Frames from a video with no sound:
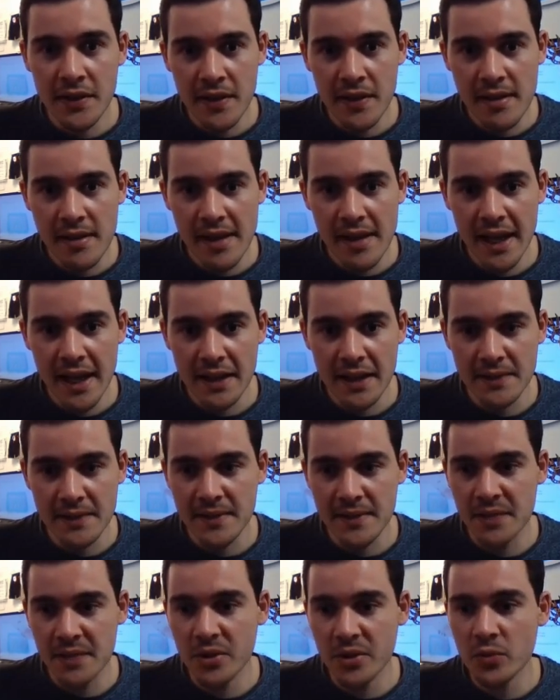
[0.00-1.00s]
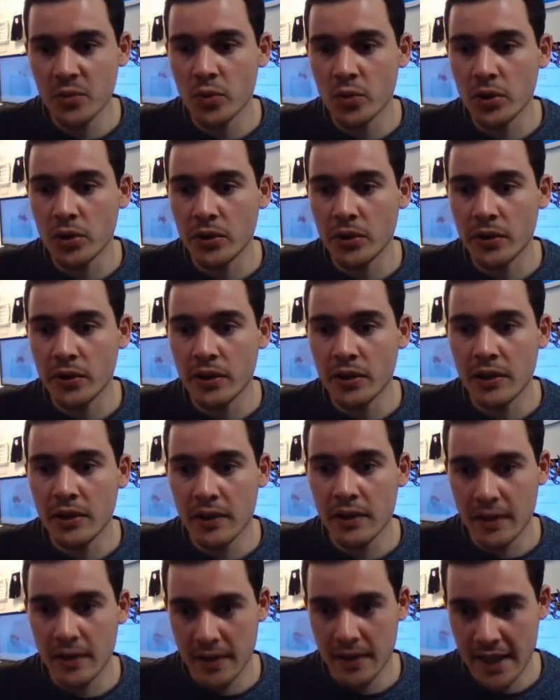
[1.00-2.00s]
This active demo will
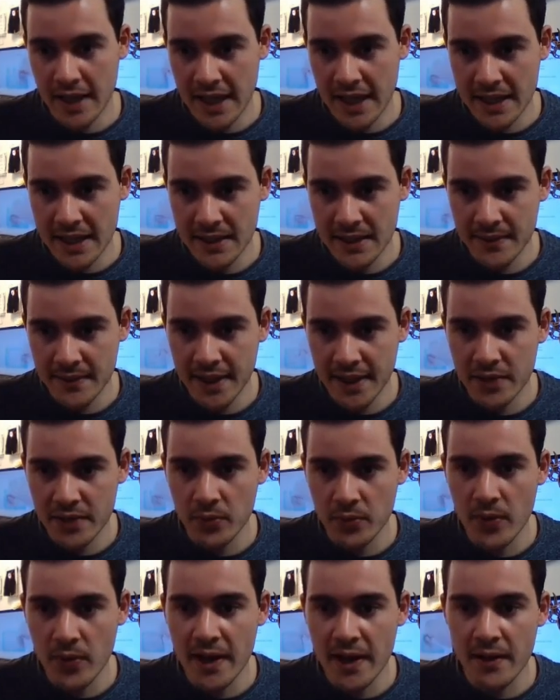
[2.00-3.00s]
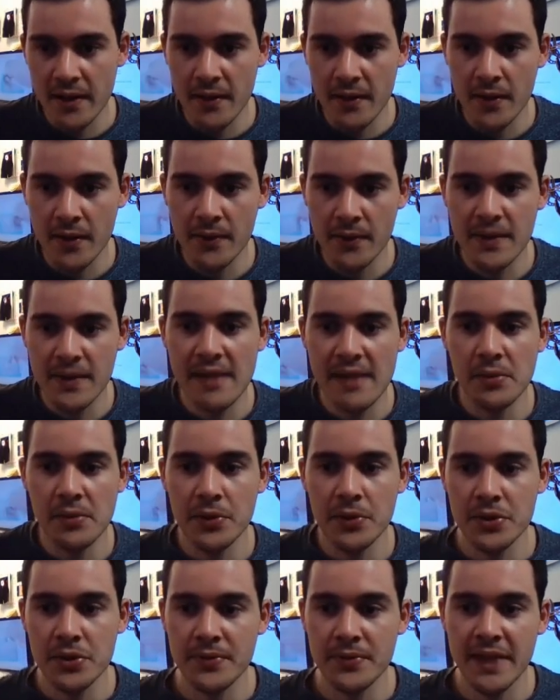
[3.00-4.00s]
activate one of these
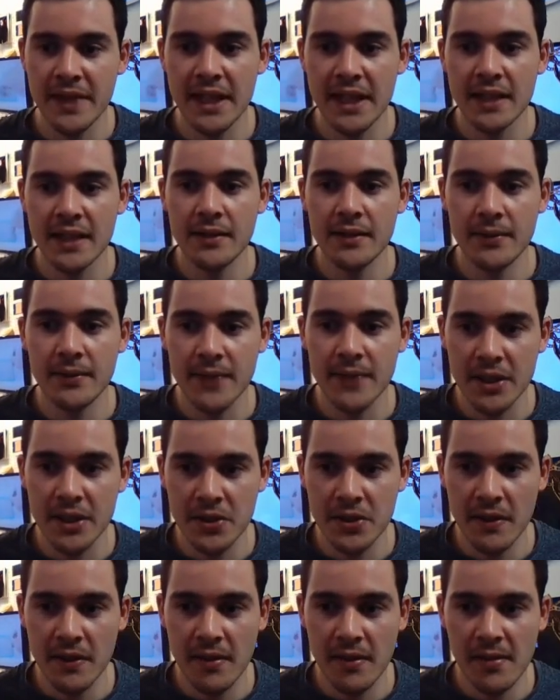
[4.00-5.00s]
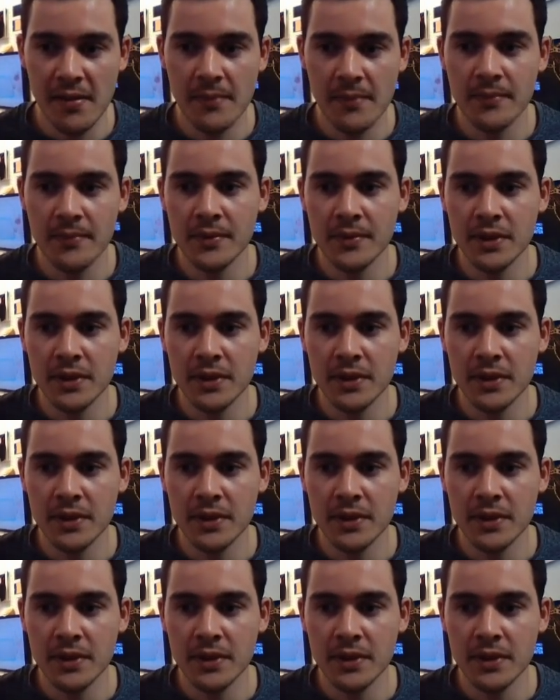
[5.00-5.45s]
launch file functions.